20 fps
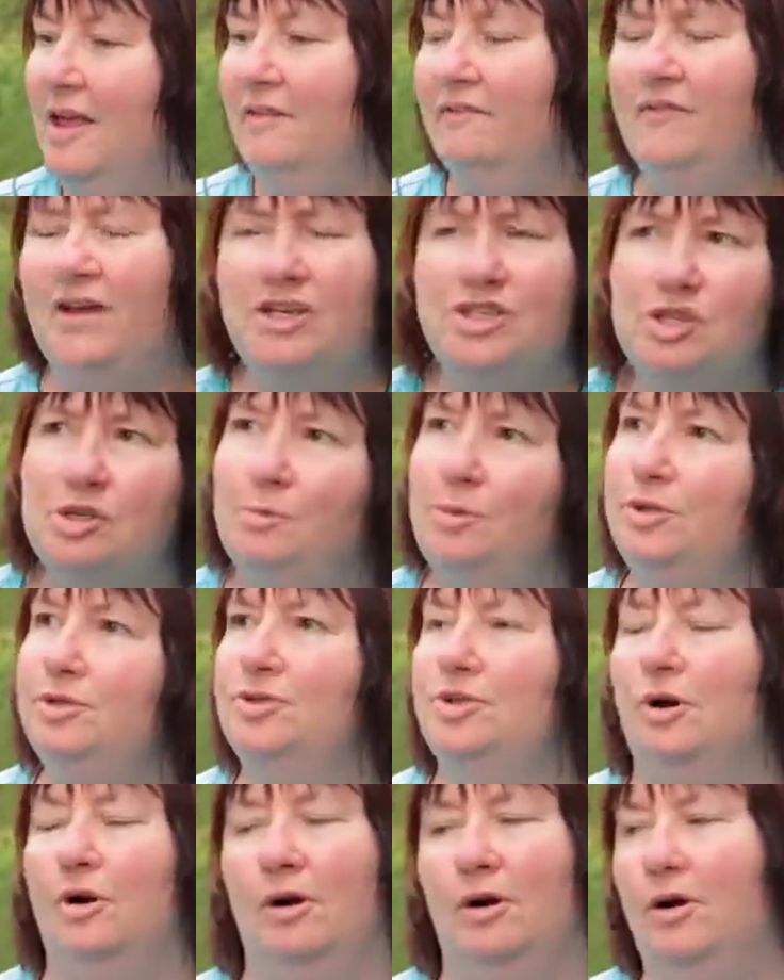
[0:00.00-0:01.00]

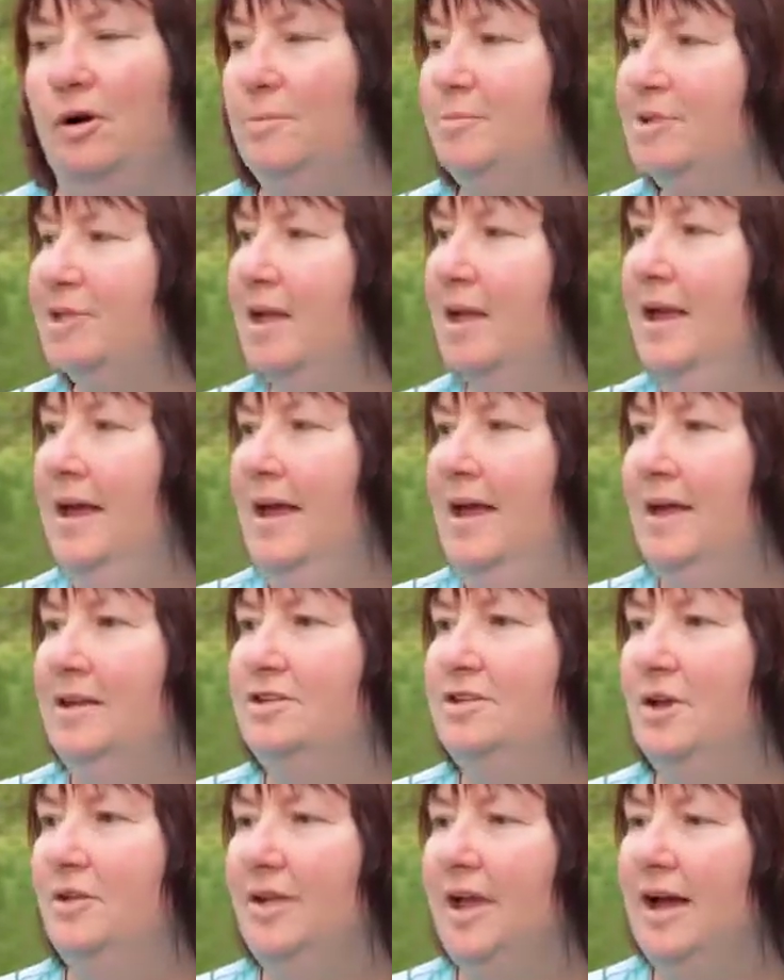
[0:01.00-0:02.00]
vegetables or herbs.
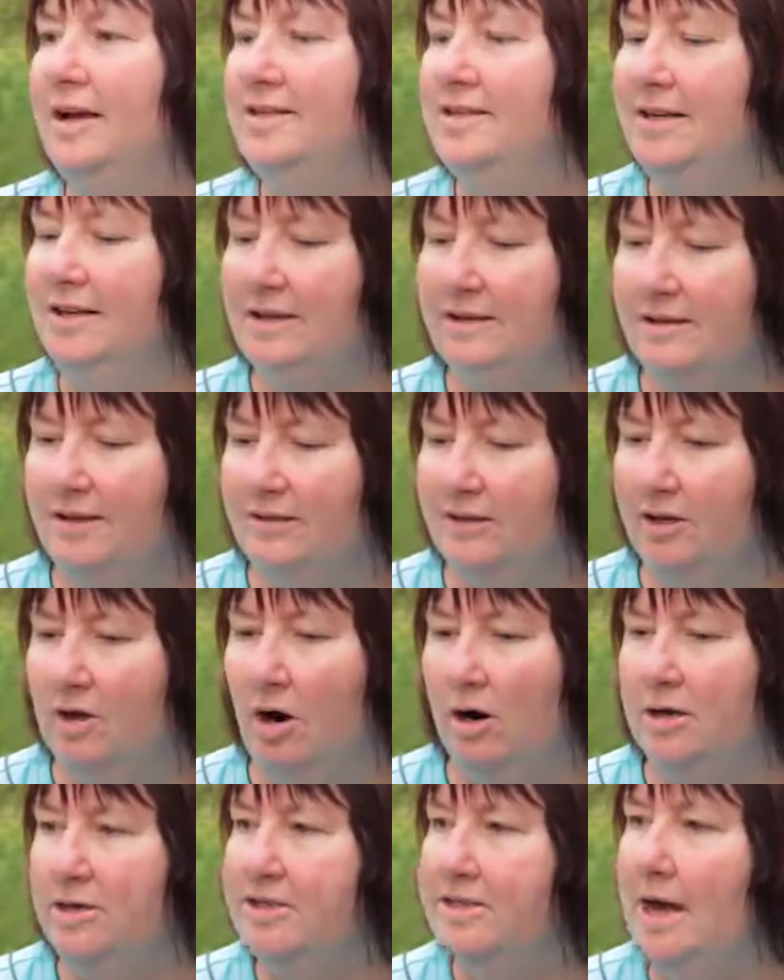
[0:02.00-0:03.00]
And so the idea that the
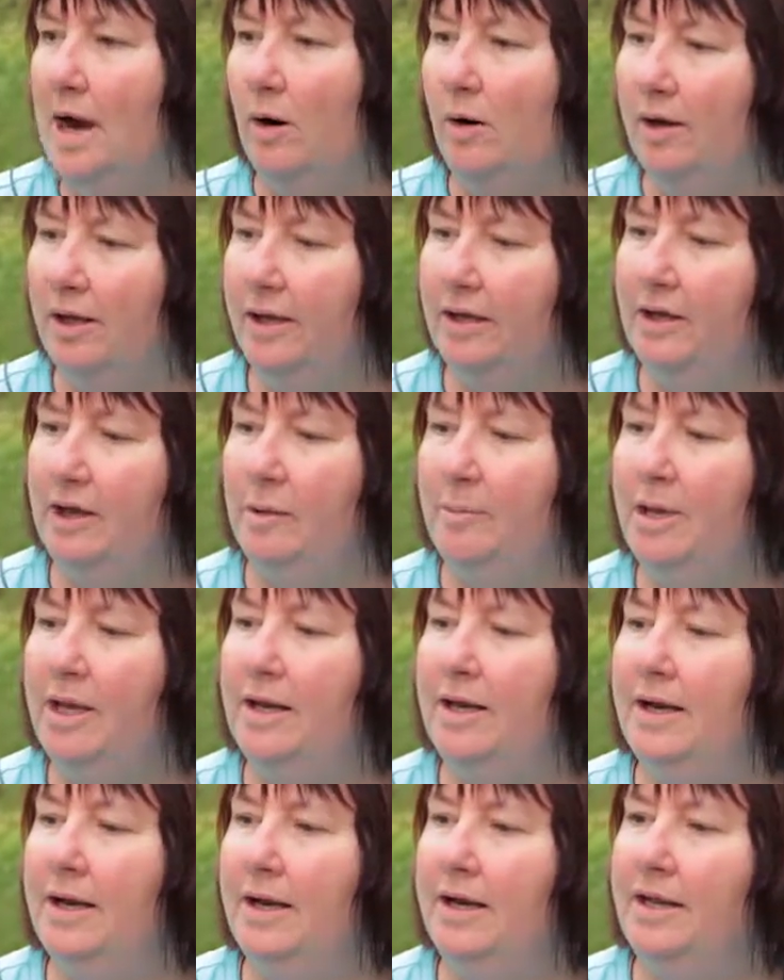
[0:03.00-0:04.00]
garden tower can come
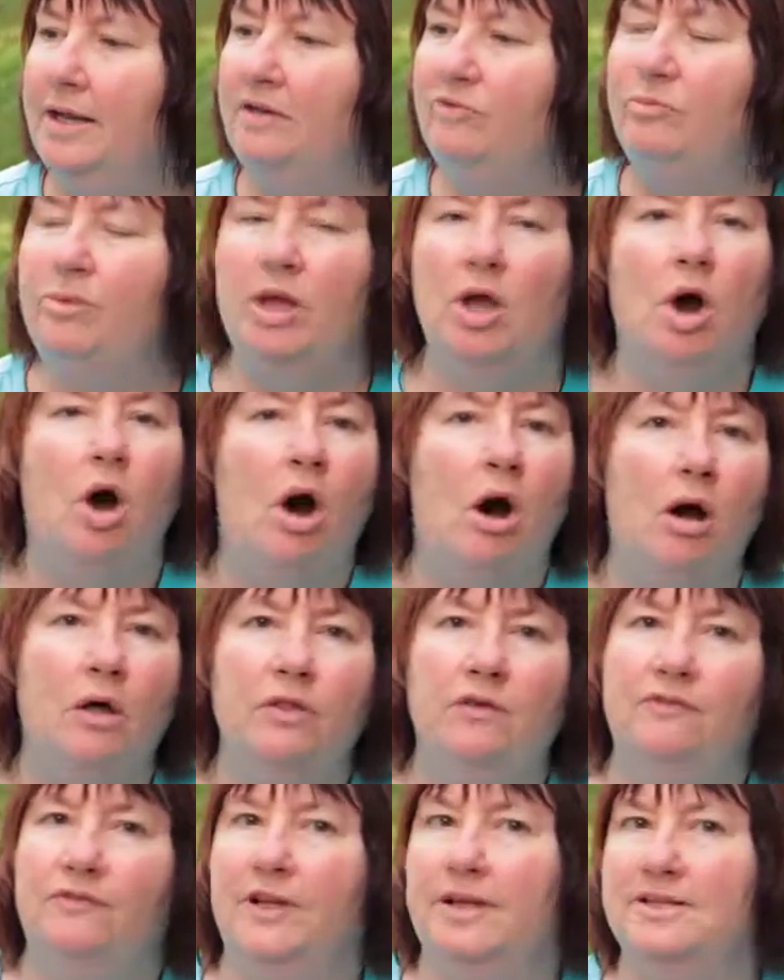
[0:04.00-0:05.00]
in and give me
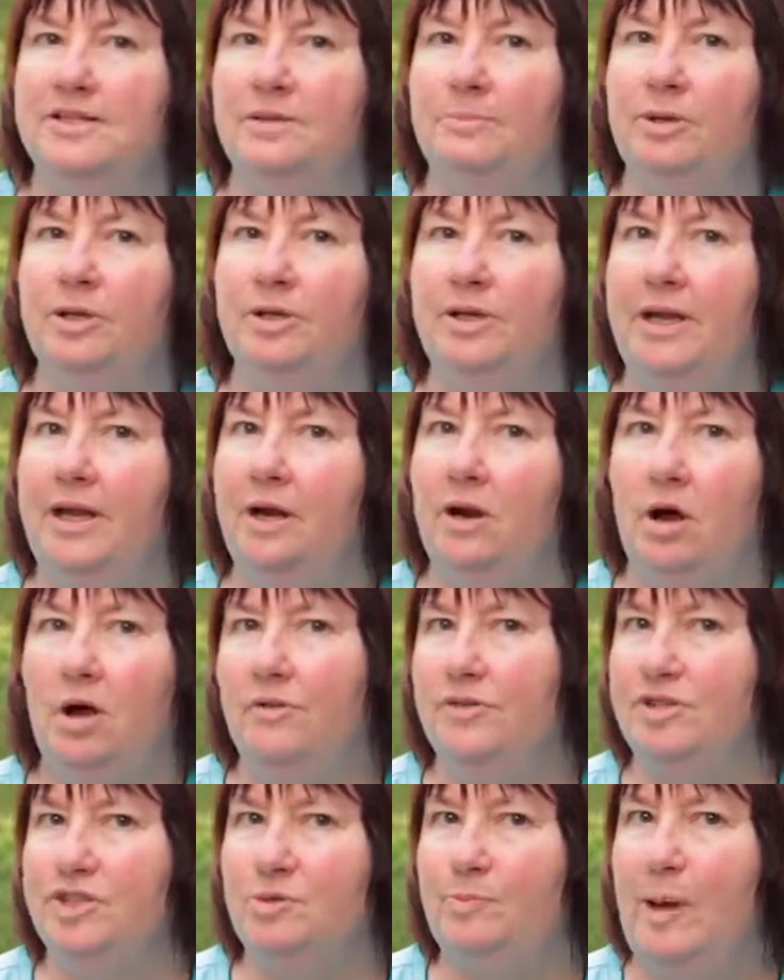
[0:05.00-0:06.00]
all the flexibility and
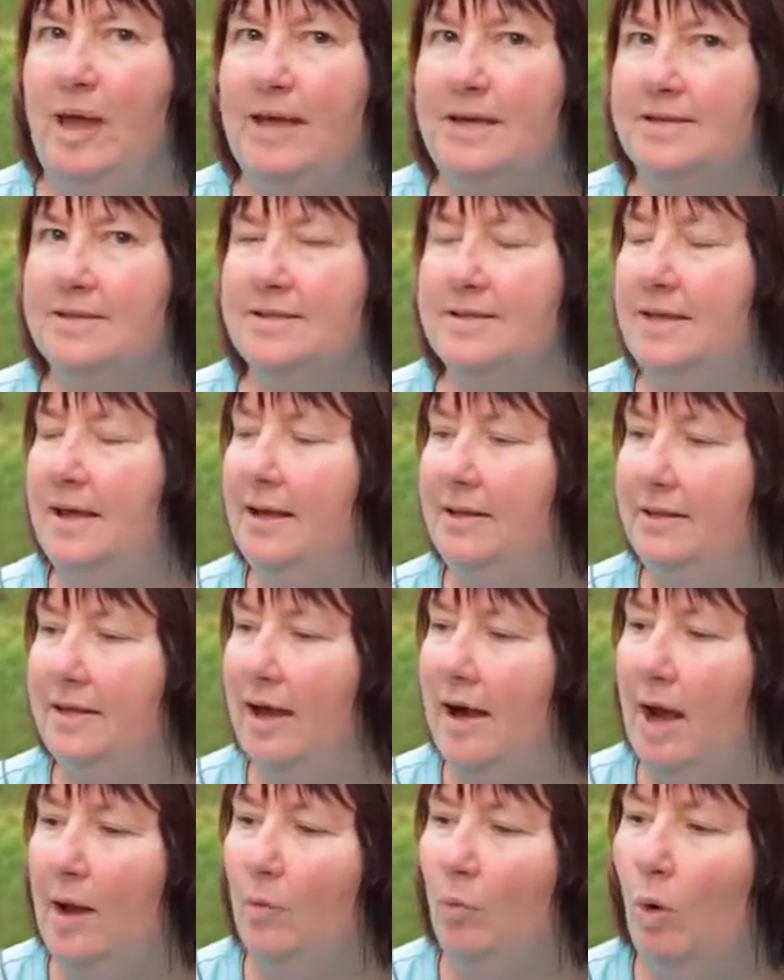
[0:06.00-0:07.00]
all the space
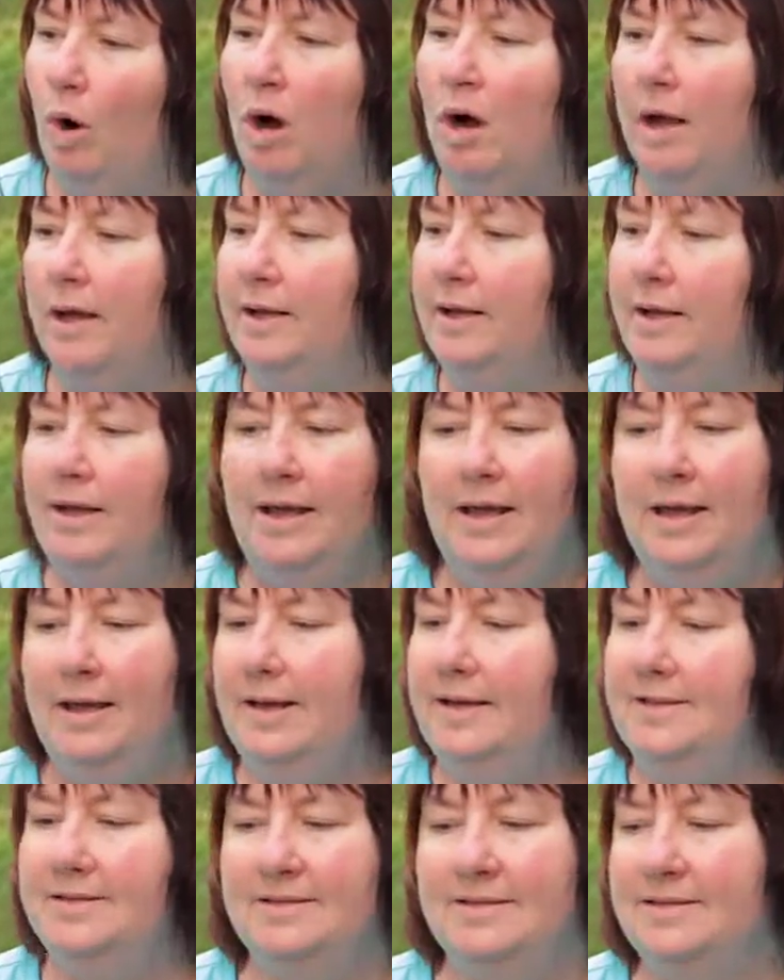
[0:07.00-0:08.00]
that I want
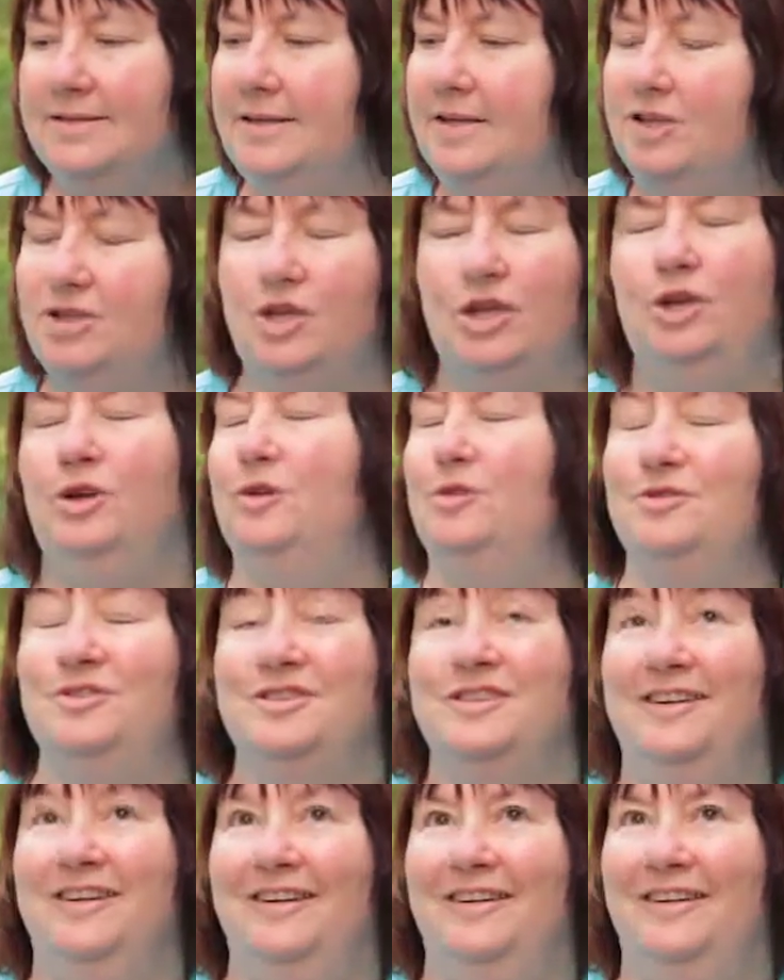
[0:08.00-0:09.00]
is
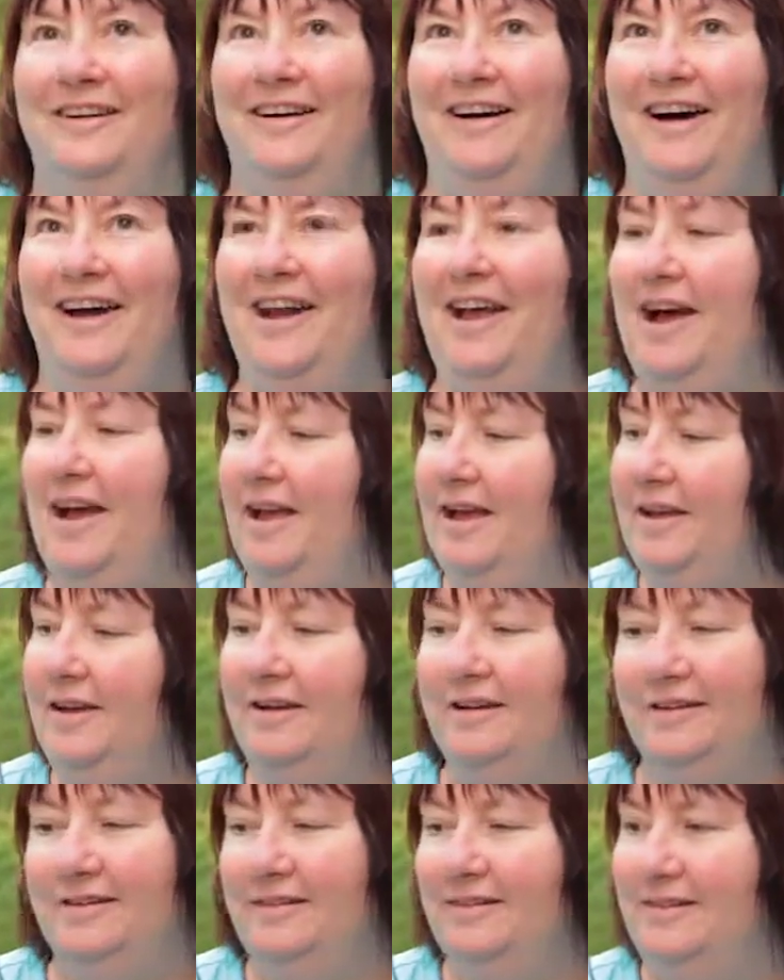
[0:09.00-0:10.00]
huge. And
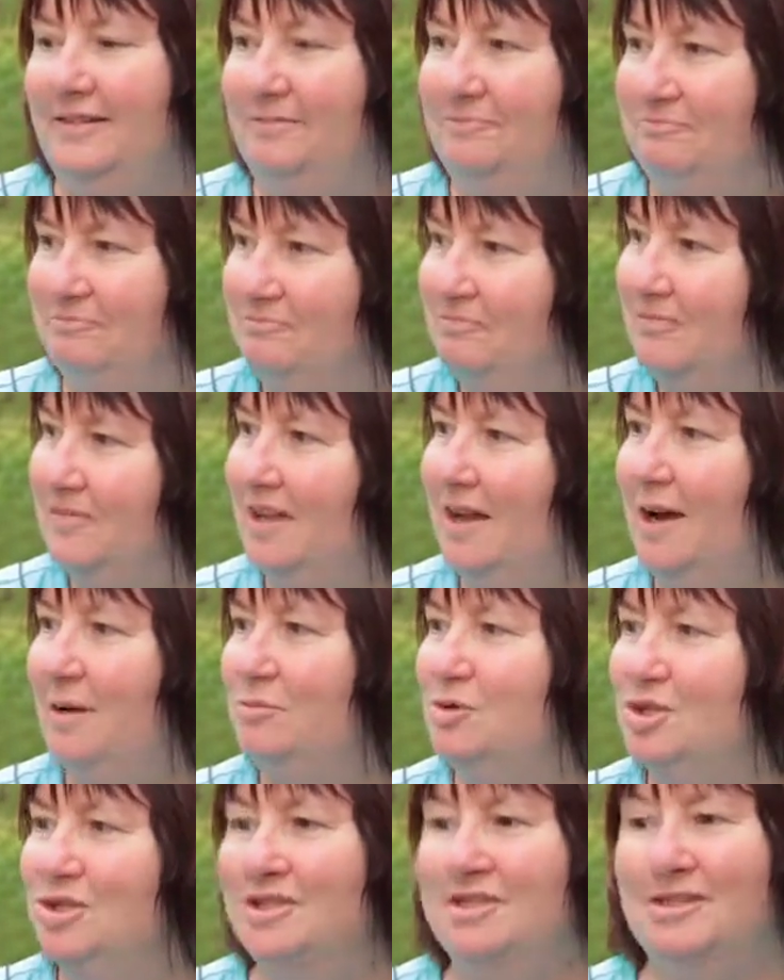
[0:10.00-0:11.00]

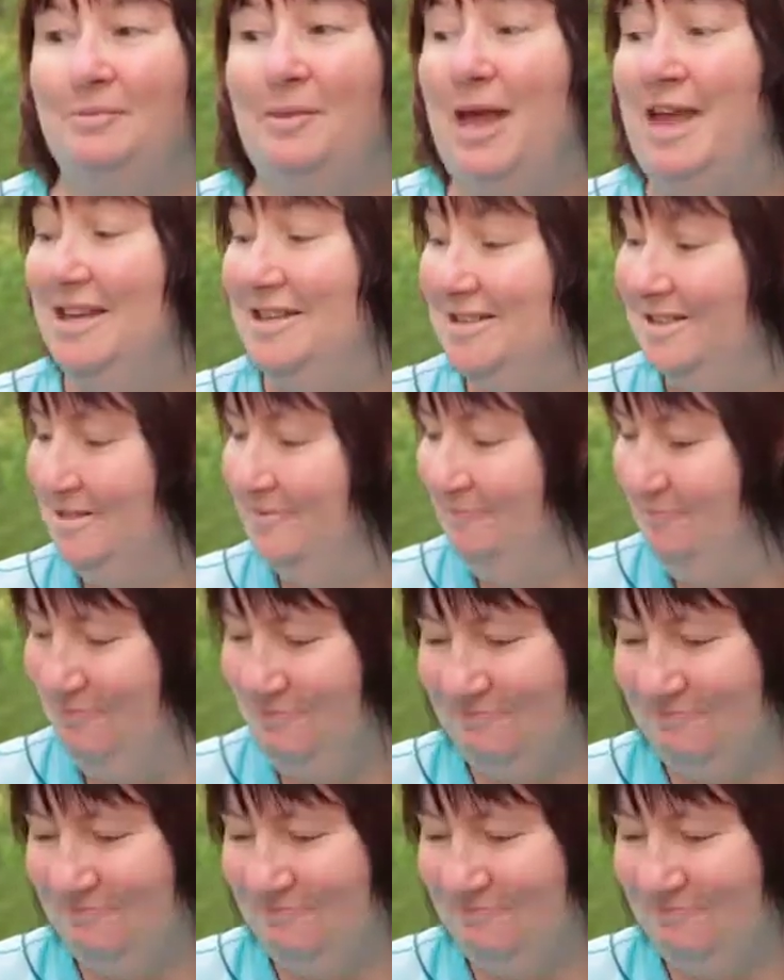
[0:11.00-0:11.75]
I'm just amazed.